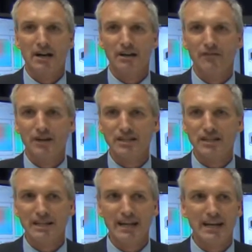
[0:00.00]

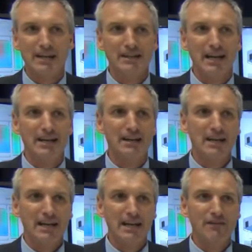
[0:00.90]
Conversely, they can then,
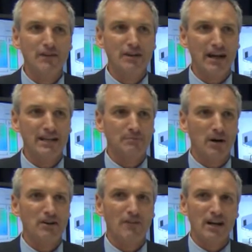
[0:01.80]
even as
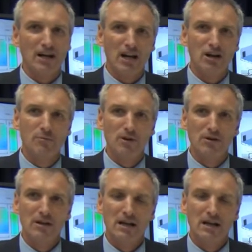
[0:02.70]
part of a global